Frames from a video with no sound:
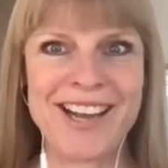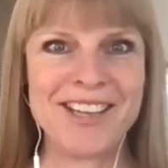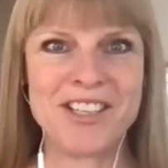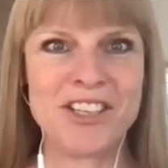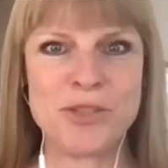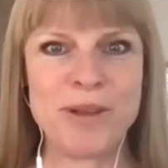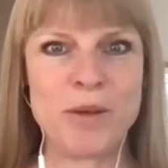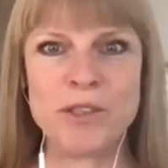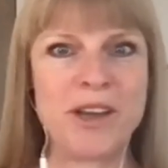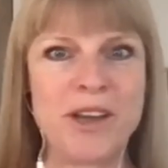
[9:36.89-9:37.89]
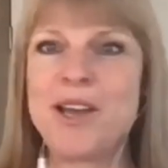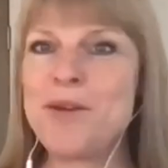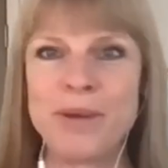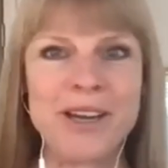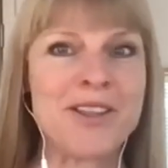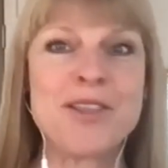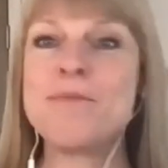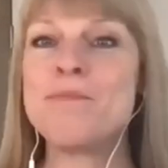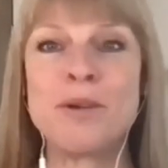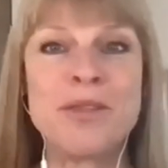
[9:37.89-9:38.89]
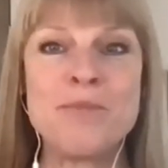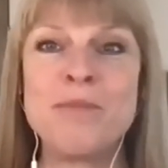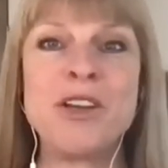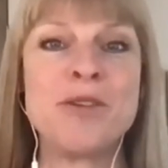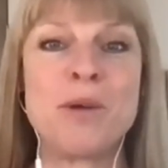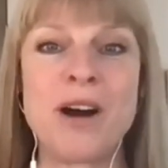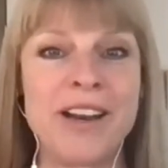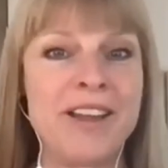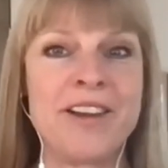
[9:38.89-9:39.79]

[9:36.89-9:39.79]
And to just be able to pick them, put them in your body.